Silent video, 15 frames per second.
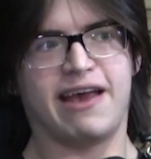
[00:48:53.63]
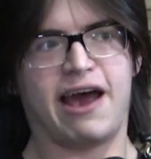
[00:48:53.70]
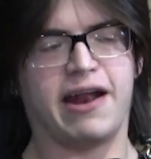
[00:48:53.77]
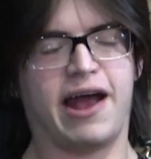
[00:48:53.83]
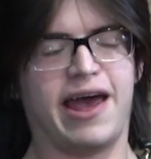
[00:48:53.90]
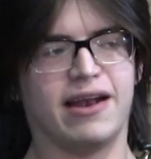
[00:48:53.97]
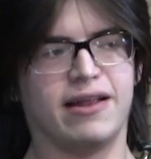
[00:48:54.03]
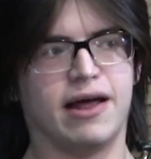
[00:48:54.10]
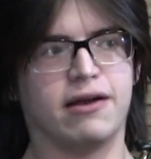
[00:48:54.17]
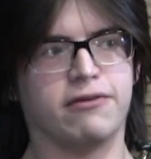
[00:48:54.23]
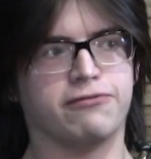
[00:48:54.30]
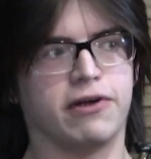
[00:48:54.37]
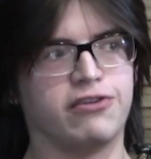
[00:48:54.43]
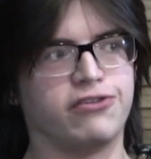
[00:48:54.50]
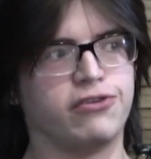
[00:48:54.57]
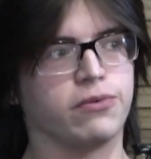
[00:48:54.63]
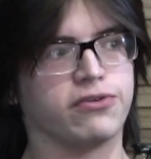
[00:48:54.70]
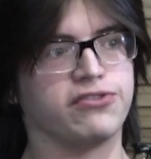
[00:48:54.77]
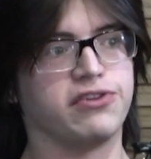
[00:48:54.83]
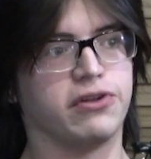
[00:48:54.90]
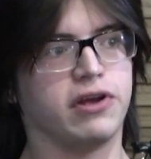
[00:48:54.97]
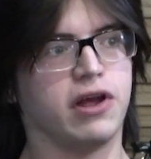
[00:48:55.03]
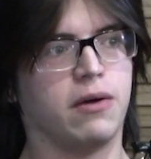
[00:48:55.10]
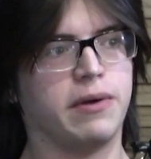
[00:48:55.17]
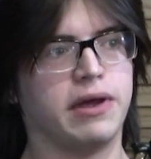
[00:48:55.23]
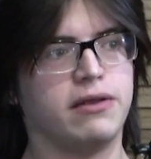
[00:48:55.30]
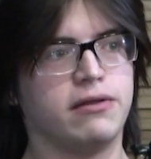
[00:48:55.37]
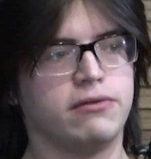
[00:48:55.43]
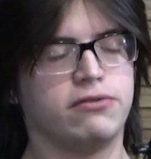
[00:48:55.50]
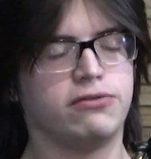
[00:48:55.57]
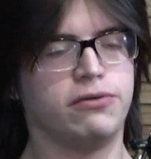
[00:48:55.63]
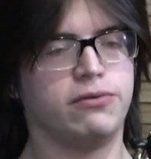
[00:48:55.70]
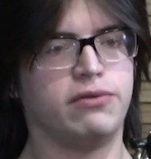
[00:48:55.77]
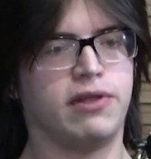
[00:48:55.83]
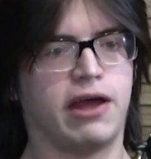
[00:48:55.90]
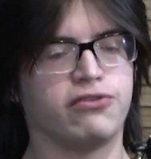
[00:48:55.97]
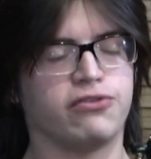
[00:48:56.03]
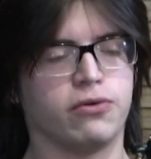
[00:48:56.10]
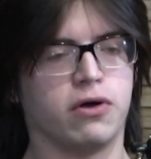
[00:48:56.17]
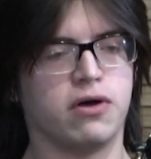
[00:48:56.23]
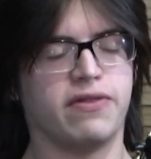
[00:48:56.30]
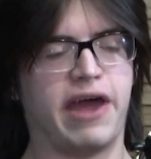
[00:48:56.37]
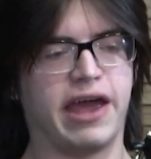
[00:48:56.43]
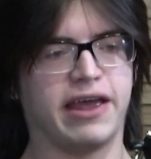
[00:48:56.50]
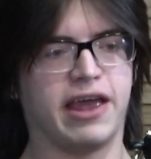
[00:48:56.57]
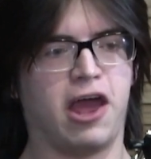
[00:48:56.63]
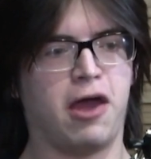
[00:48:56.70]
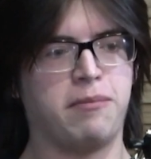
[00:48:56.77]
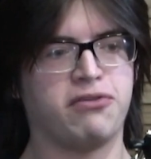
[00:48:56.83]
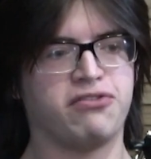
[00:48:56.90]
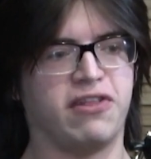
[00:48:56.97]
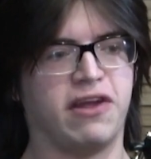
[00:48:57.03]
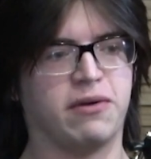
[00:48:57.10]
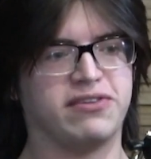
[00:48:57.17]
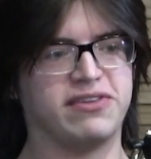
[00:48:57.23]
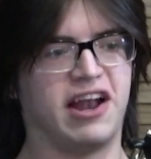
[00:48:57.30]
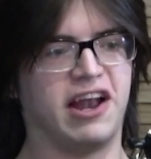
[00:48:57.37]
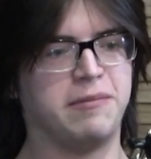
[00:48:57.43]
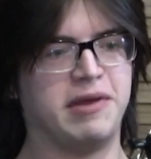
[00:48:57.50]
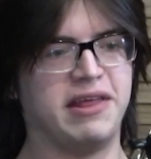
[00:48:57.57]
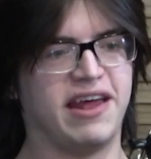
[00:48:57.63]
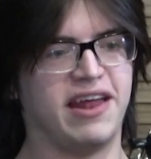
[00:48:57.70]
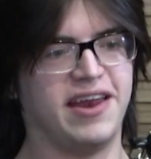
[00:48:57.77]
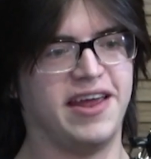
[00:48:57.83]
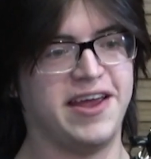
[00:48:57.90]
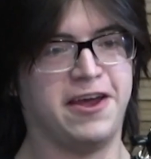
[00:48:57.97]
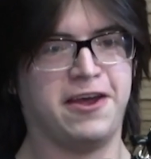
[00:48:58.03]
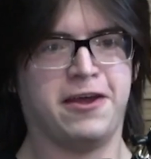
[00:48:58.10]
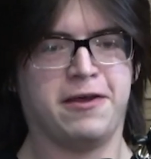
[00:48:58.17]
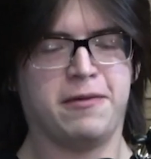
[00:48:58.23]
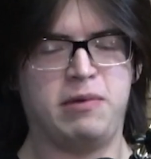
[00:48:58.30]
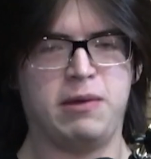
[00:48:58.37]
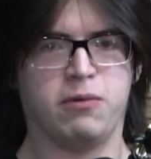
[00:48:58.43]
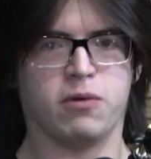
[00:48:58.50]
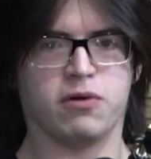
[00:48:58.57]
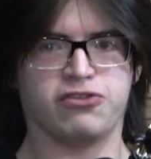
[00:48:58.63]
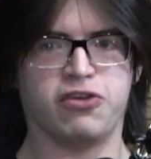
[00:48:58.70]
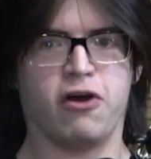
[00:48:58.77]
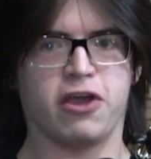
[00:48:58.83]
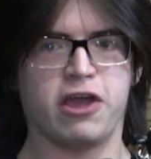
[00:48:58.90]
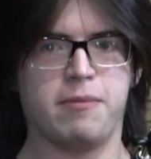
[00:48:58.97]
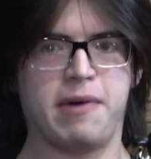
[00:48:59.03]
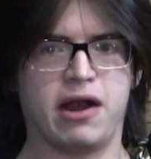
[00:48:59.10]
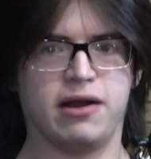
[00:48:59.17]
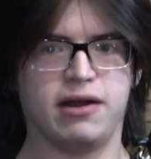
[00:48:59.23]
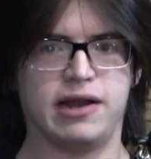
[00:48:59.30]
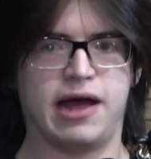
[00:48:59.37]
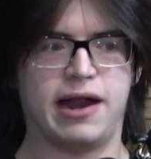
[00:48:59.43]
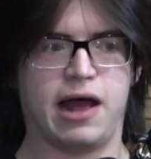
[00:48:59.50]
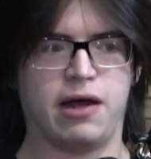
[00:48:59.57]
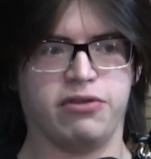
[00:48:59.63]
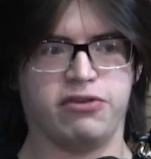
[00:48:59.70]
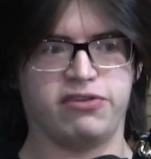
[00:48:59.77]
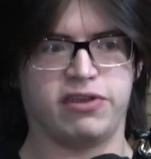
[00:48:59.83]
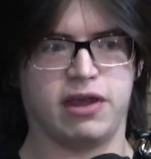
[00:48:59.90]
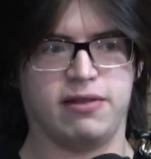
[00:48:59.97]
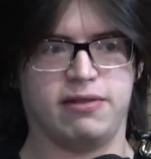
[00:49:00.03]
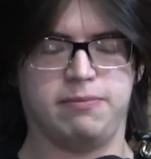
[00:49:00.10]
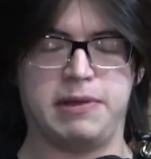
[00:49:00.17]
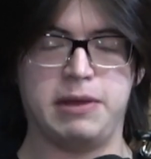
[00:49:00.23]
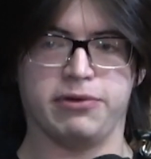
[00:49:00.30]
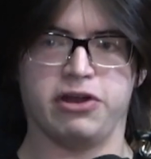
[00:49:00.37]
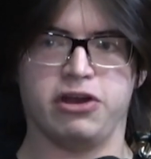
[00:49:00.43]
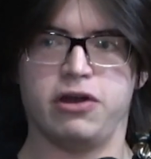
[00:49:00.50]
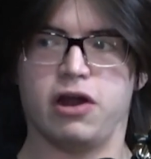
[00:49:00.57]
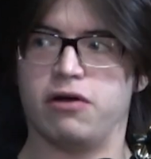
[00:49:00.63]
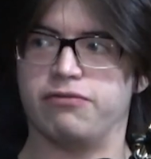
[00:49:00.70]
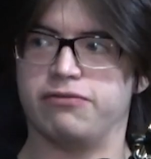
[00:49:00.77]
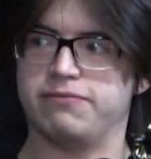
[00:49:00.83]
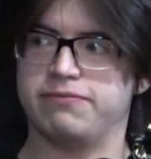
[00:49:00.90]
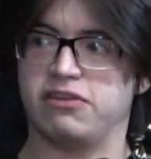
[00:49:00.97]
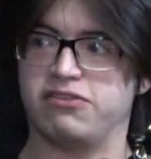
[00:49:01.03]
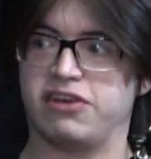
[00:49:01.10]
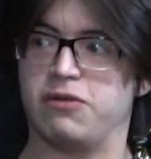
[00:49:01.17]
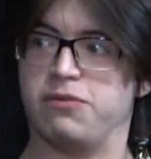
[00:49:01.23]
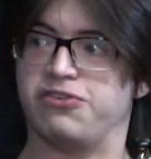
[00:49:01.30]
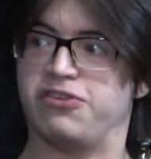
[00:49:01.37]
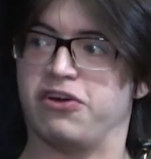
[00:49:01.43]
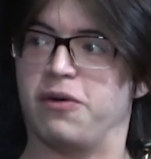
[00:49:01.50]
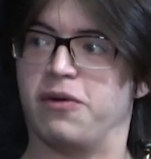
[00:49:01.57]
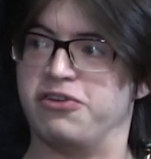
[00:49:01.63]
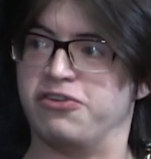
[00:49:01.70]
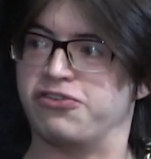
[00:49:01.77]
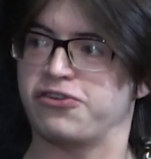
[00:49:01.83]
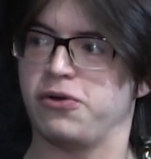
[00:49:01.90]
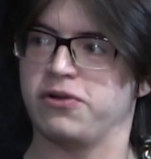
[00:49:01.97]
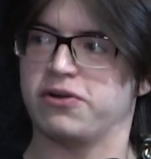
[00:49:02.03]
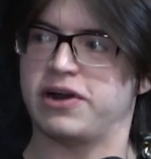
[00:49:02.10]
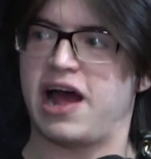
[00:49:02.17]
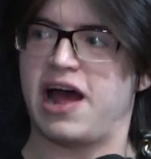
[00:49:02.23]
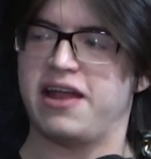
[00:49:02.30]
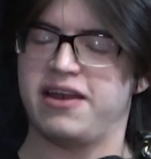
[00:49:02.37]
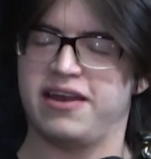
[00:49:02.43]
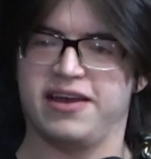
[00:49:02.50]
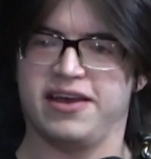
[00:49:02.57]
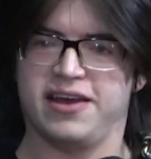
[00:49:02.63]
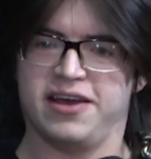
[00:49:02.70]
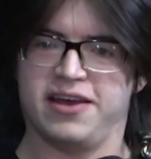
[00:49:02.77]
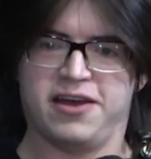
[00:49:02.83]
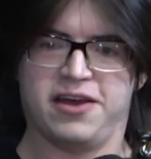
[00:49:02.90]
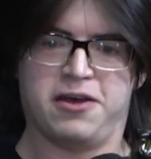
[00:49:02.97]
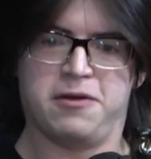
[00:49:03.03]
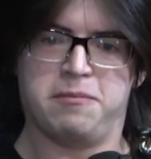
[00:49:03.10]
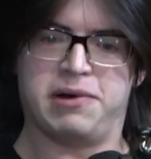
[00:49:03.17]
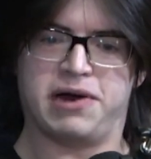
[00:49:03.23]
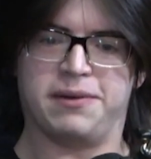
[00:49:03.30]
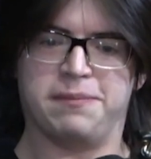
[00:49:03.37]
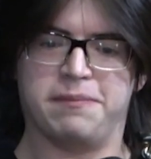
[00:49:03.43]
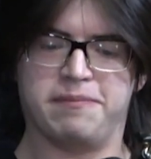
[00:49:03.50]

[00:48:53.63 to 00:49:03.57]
I had a lot of friends who were still going to that school on that campus, and they were telling me that people were talking about it a lot, how people didn't know if this kid was still going to school or not. But